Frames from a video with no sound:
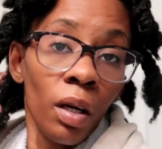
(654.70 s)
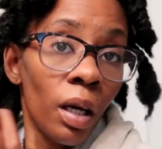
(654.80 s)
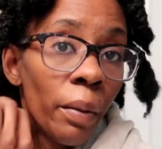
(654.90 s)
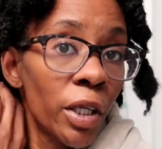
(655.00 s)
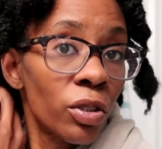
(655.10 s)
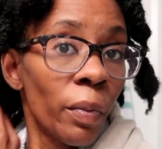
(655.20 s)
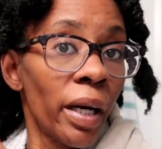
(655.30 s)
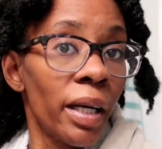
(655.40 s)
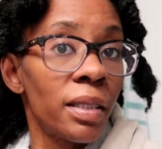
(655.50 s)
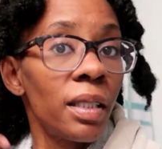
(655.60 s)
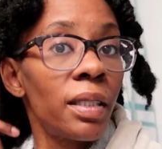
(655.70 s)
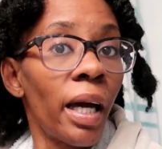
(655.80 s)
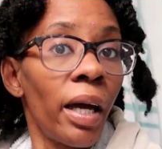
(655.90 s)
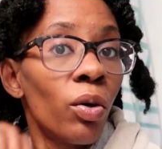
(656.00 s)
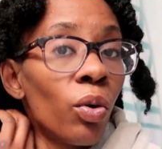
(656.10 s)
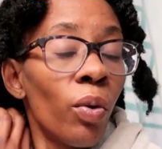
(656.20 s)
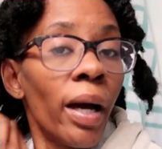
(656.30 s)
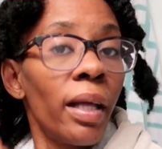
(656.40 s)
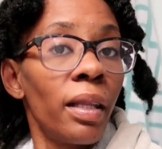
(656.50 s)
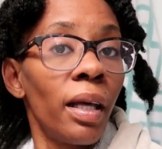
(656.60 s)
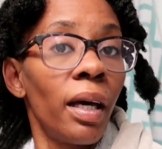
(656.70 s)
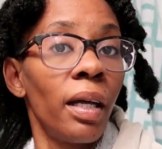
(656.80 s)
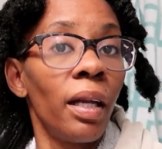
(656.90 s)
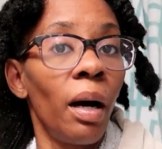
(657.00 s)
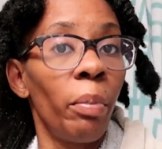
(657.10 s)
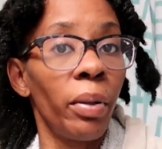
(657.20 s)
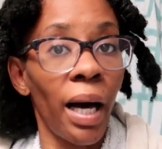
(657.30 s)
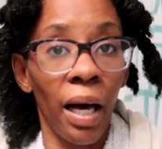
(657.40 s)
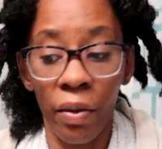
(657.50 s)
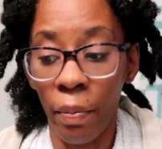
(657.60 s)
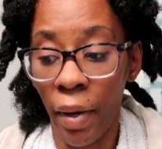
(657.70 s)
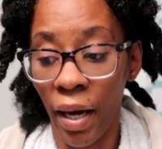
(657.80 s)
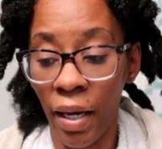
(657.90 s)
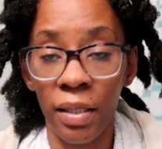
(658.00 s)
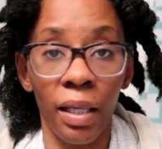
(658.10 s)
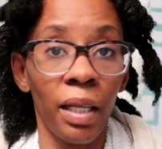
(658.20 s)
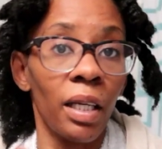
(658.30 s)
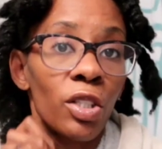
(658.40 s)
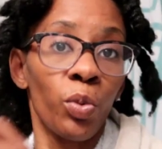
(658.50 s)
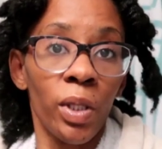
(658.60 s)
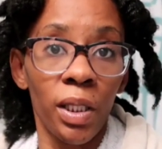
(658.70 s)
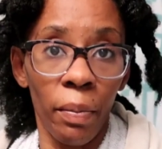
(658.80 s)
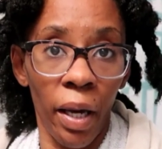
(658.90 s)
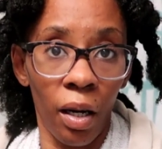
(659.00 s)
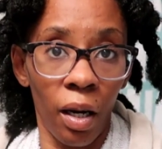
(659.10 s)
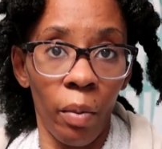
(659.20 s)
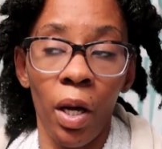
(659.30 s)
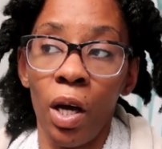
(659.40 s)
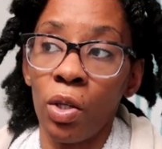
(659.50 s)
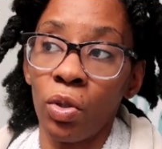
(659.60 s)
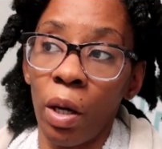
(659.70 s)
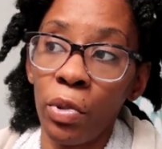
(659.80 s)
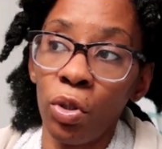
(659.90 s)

and make sure my hair is detangled and then apply the mask and then twist it back up. So I'm